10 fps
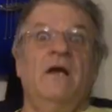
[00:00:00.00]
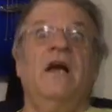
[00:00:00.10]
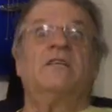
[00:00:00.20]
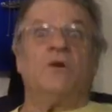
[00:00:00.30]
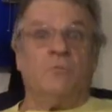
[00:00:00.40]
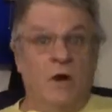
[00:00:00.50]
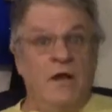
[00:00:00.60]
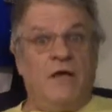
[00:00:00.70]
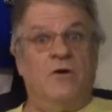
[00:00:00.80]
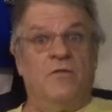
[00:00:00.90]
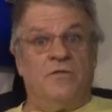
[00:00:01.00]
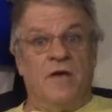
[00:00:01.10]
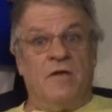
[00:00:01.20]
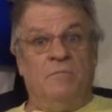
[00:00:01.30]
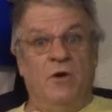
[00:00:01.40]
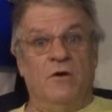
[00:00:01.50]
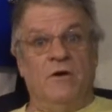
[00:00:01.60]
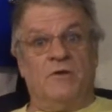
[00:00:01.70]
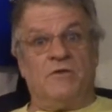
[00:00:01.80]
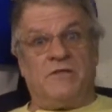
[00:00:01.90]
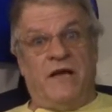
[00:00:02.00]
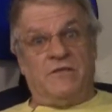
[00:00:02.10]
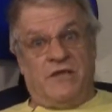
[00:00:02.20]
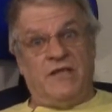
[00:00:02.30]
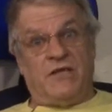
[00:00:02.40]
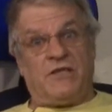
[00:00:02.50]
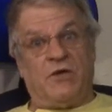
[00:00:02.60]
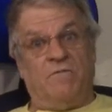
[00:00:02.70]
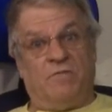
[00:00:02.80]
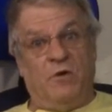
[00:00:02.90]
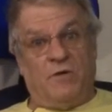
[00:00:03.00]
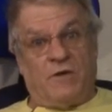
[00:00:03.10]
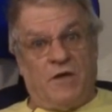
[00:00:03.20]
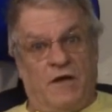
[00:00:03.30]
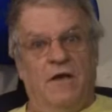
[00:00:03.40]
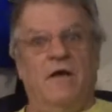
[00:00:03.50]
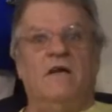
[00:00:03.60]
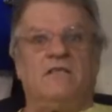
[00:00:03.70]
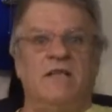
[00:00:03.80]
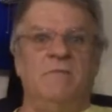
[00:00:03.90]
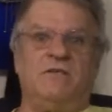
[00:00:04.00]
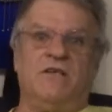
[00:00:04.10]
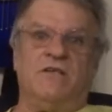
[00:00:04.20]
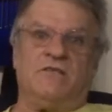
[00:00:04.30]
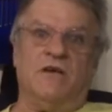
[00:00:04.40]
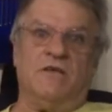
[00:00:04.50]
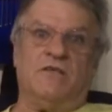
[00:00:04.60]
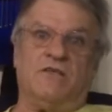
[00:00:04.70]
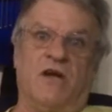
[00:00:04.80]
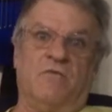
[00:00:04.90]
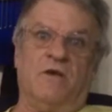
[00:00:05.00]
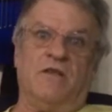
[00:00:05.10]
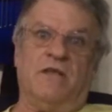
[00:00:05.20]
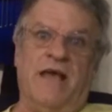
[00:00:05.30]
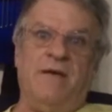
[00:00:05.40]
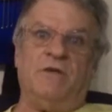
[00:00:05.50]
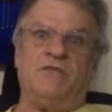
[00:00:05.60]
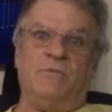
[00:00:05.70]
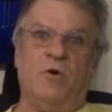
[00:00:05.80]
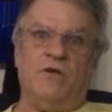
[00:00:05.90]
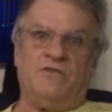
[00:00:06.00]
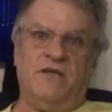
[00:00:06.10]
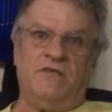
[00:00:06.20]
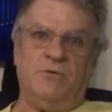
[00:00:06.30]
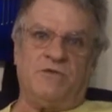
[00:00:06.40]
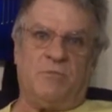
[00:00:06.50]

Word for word: It's a really good thing Beulah understands English so fluently. Slim is in the tunnel discovering the damage the boys did to his